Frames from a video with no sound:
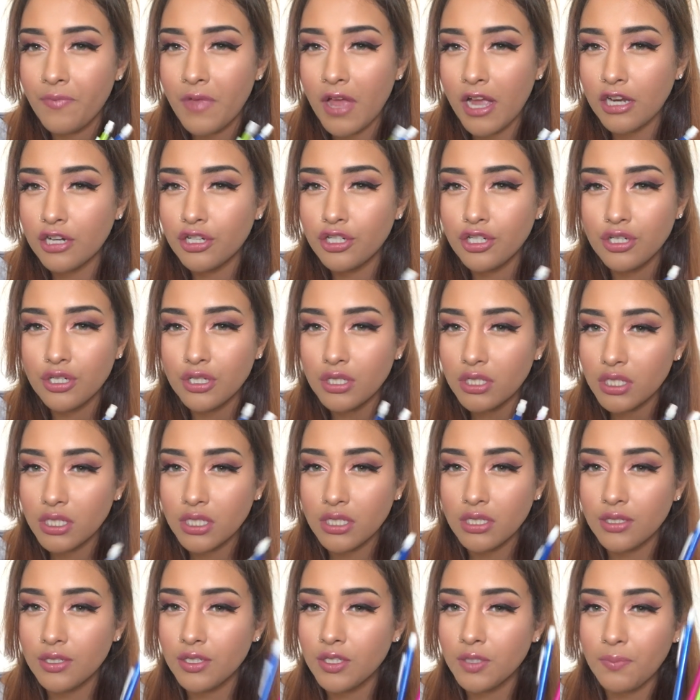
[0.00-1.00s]

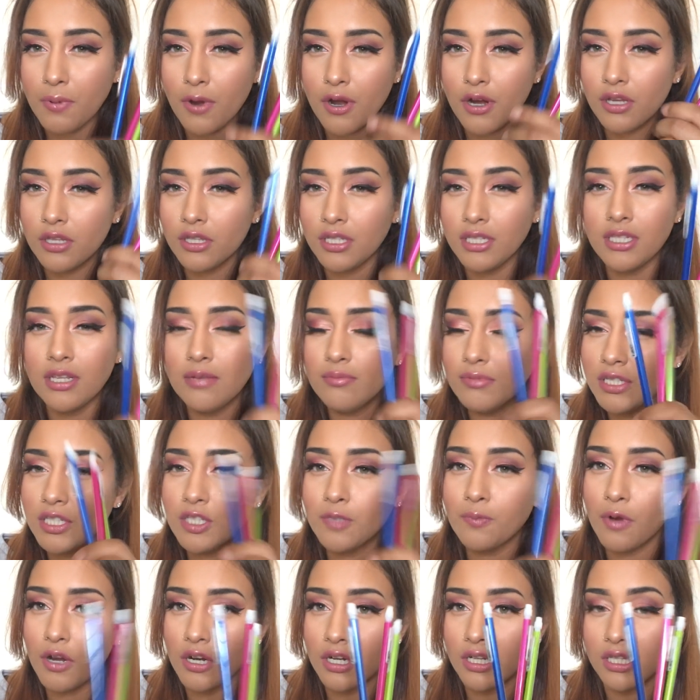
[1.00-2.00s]
Extra Sparkly, something
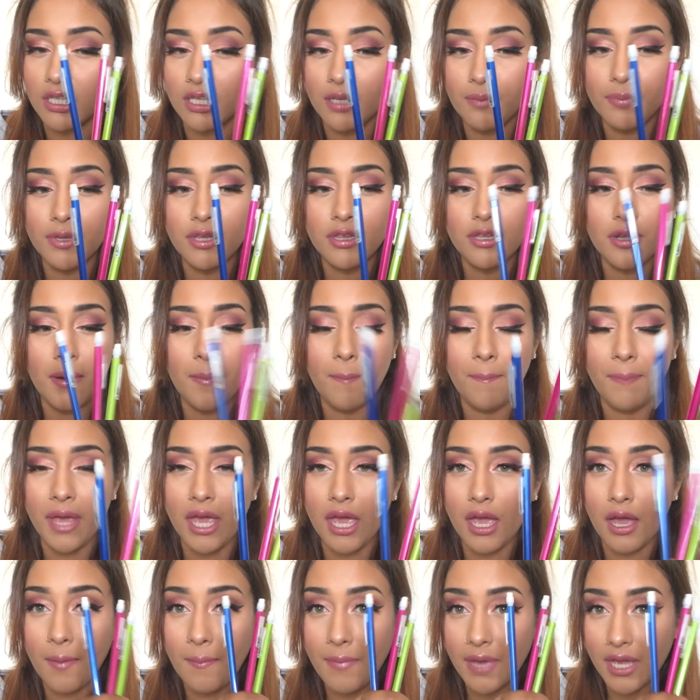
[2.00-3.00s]
sparkly, but they're
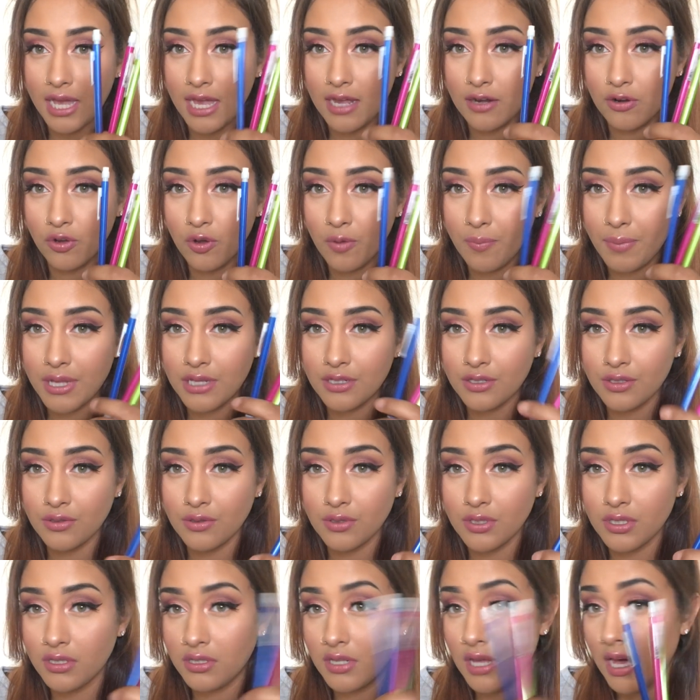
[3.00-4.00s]
big mechanical
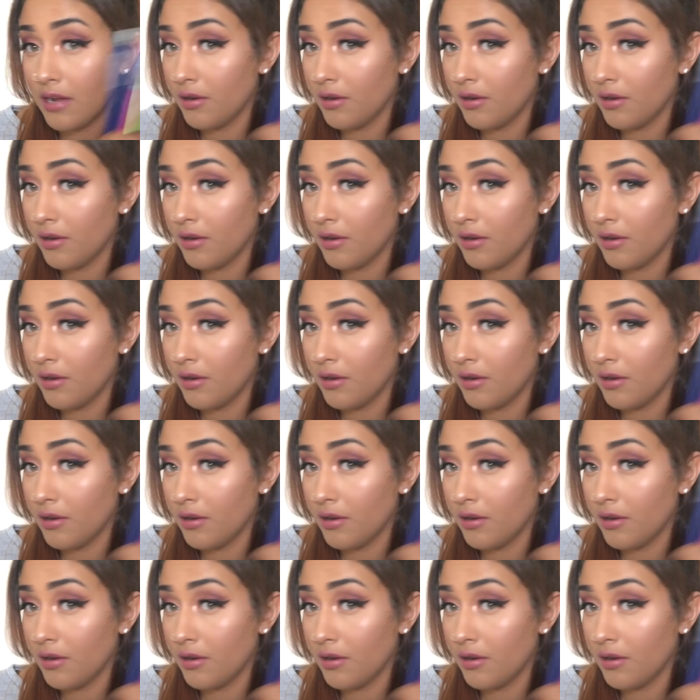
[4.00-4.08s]
pencils.